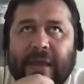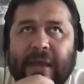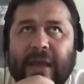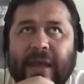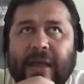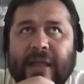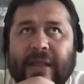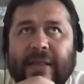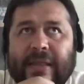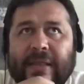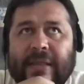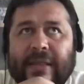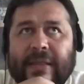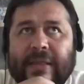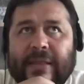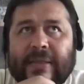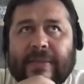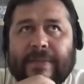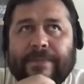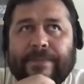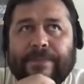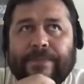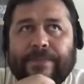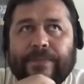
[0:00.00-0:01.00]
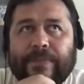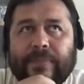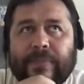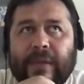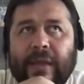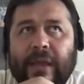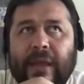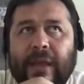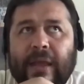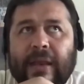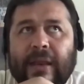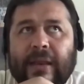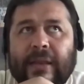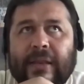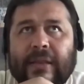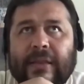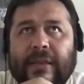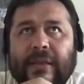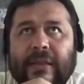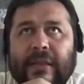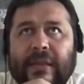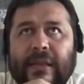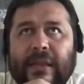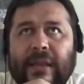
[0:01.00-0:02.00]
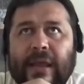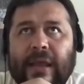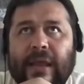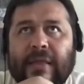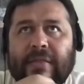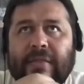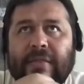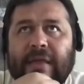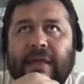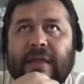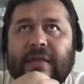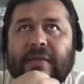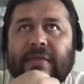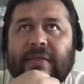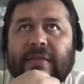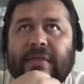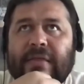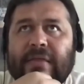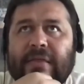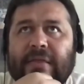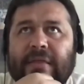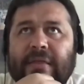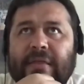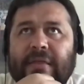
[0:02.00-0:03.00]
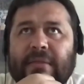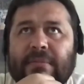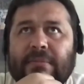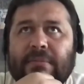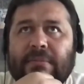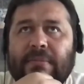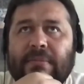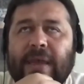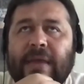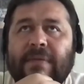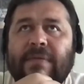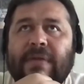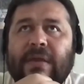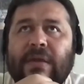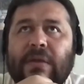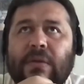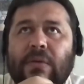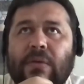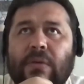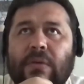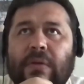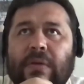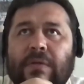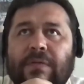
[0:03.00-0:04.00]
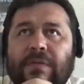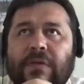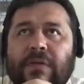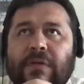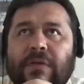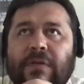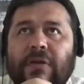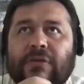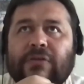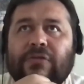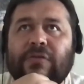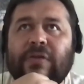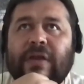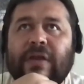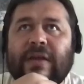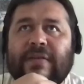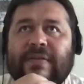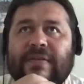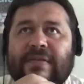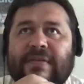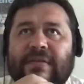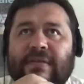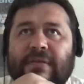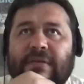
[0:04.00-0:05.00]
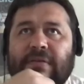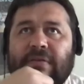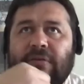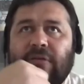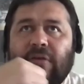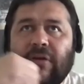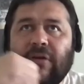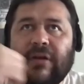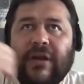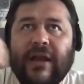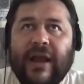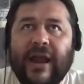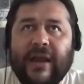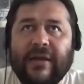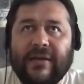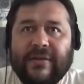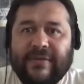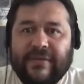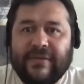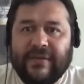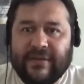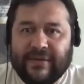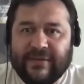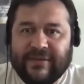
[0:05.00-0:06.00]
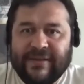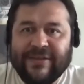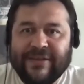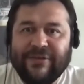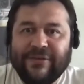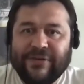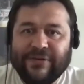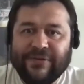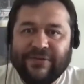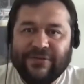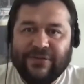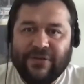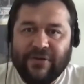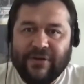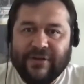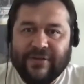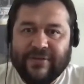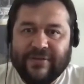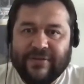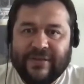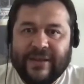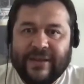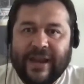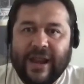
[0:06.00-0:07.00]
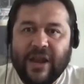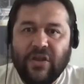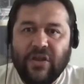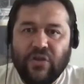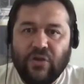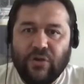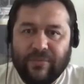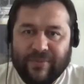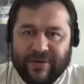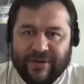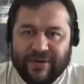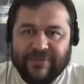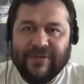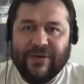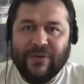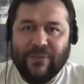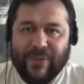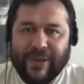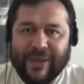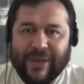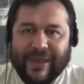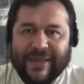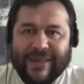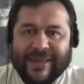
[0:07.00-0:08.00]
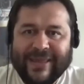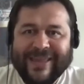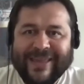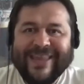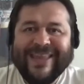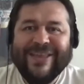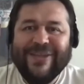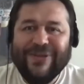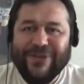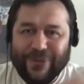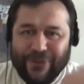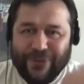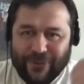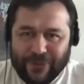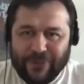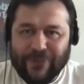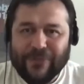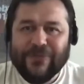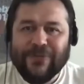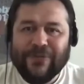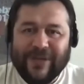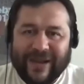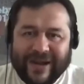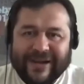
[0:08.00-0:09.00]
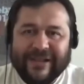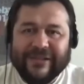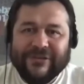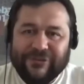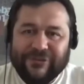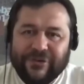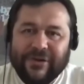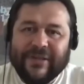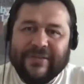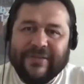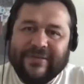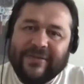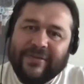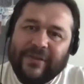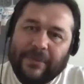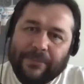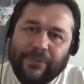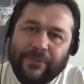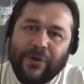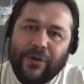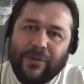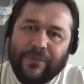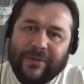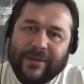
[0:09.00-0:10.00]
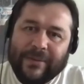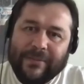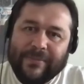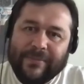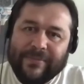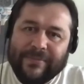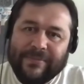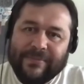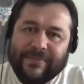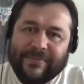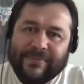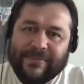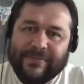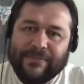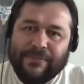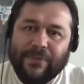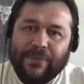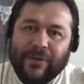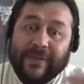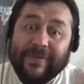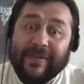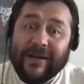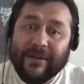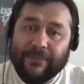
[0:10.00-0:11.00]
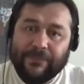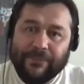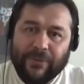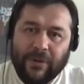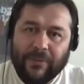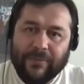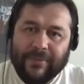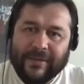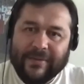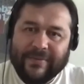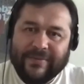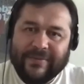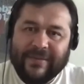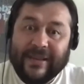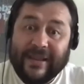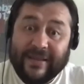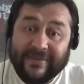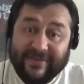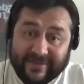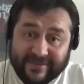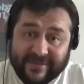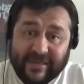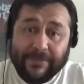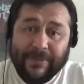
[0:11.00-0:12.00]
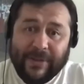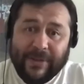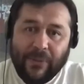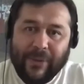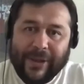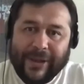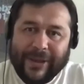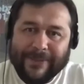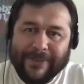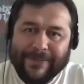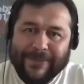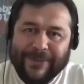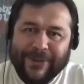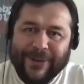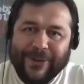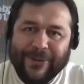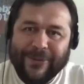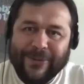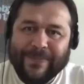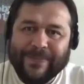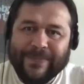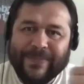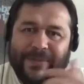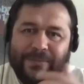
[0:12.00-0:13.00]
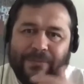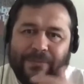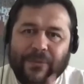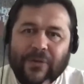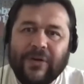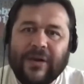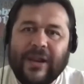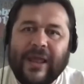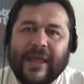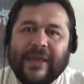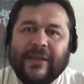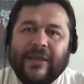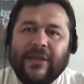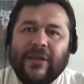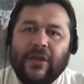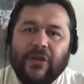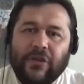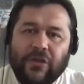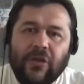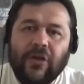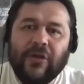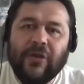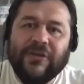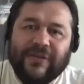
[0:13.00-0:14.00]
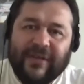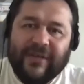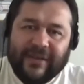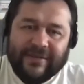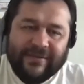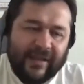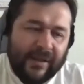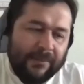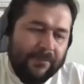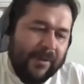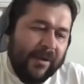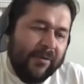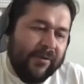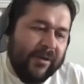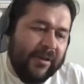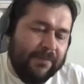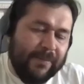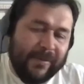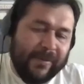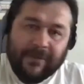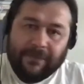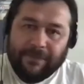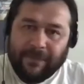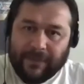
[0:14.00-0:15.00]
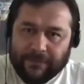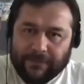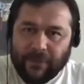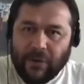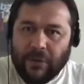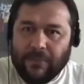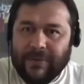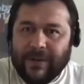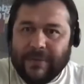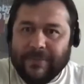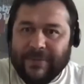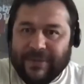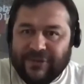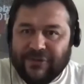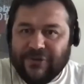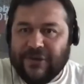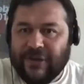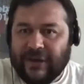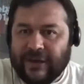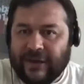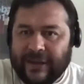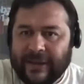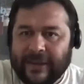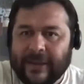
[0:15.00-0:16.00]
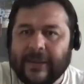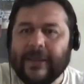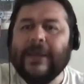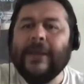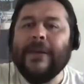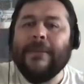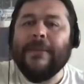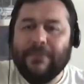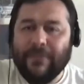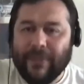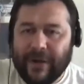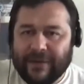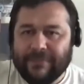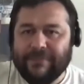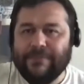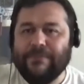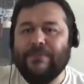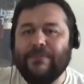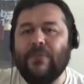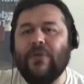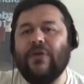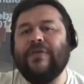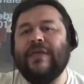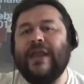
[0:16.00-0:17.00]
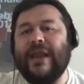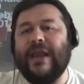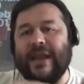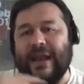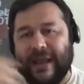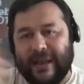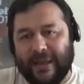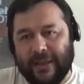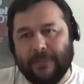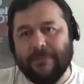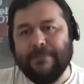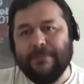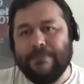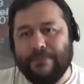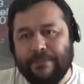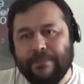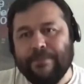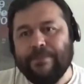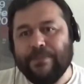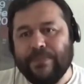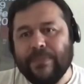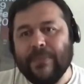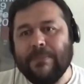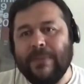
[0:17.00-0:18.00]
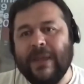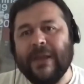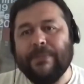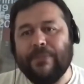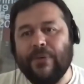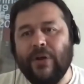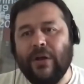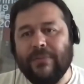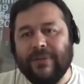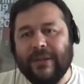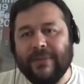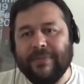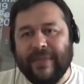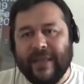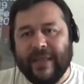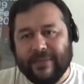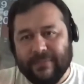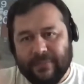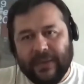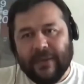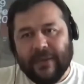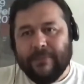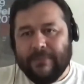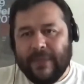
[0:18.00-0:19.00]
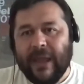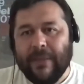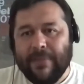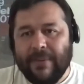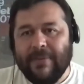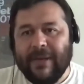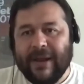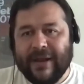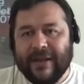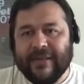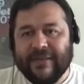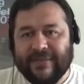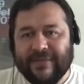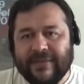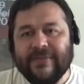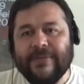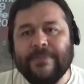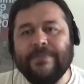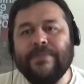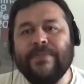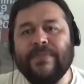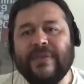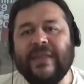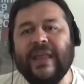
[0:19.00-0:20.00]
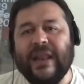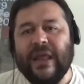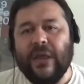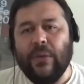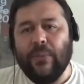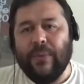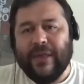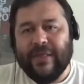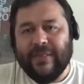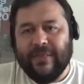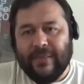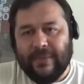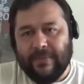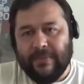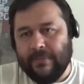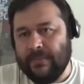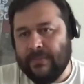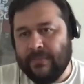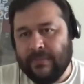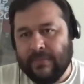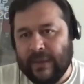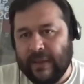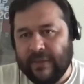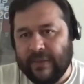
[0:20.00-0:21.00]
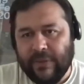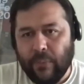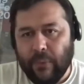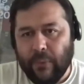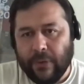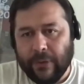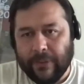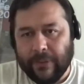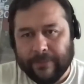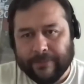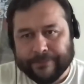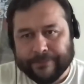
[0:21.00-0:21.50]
And then maybe if you address your characters and your stories in a universal way, you also are addressing the problems, political problems, in a systemic way, you know, more like not just a very specific problem in Chile, more than like a big problem that everybody is dealing with in the world.